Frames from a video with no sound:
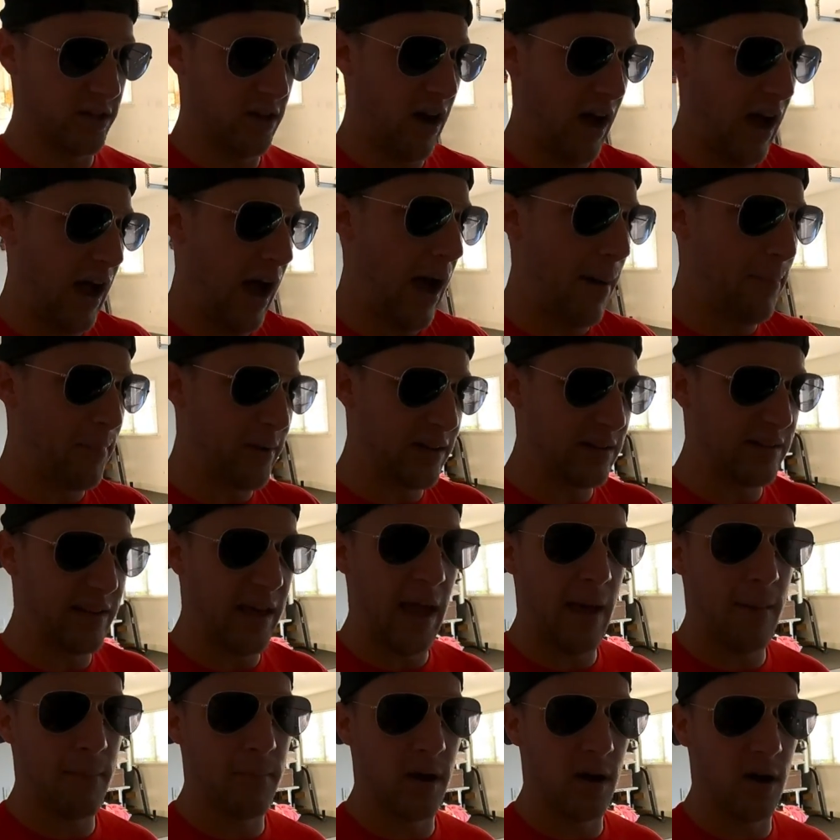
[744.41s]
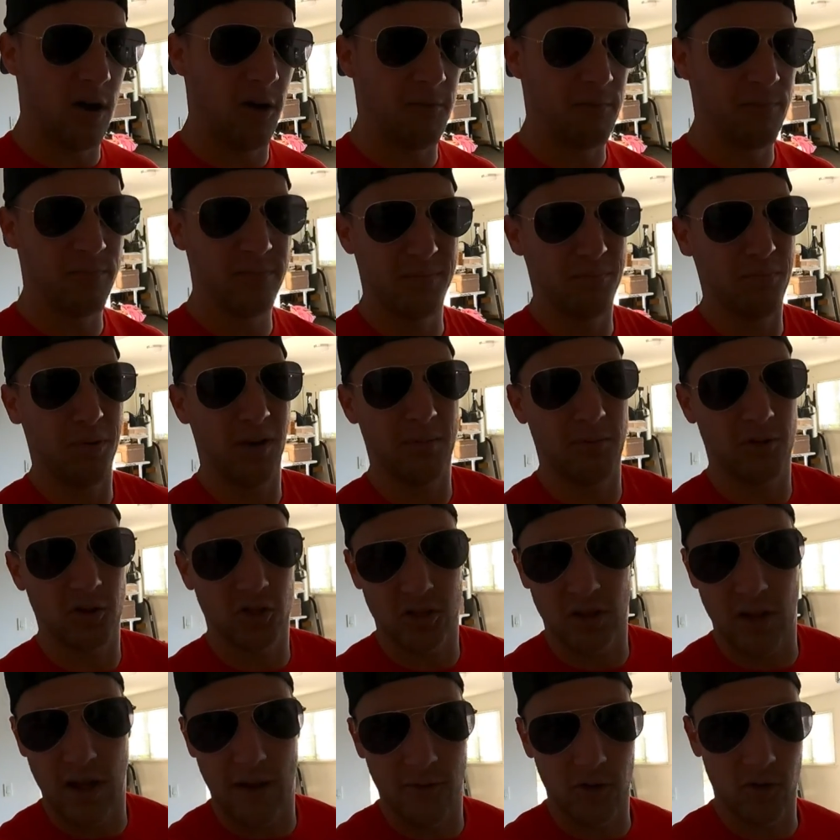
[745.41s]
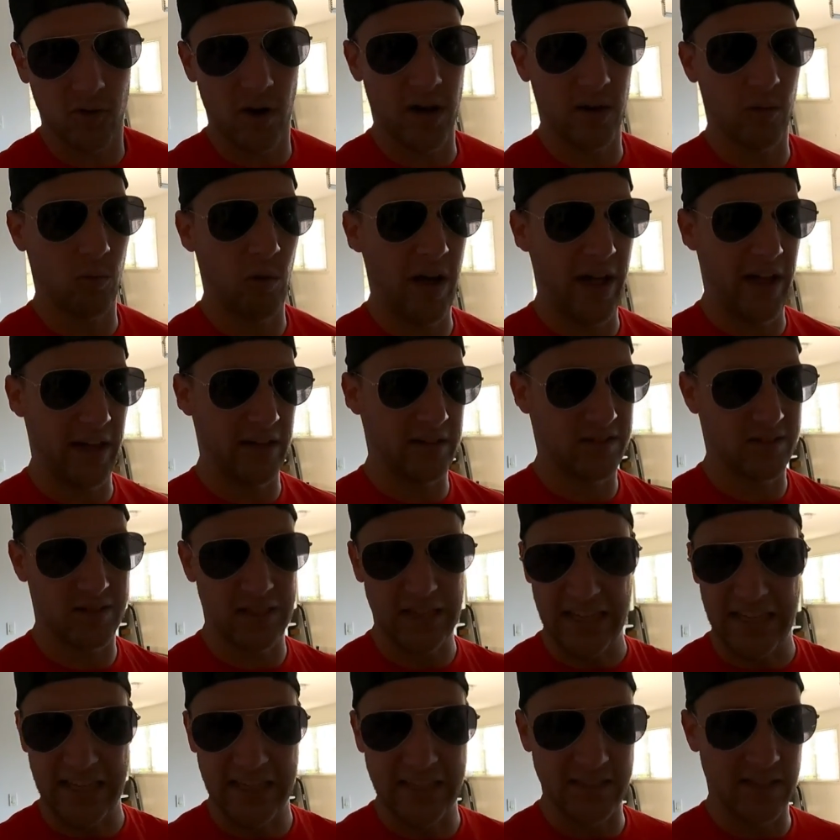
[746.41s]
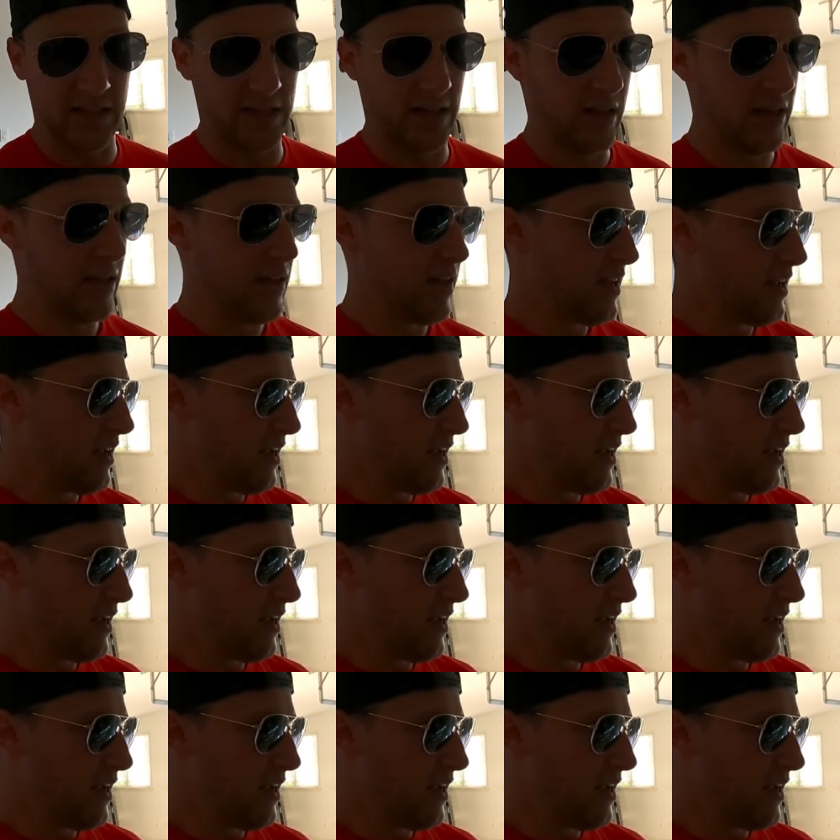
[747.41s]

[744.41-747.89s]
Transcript: You know, I hop in a Lambo, pretty much love it right away. It's easy.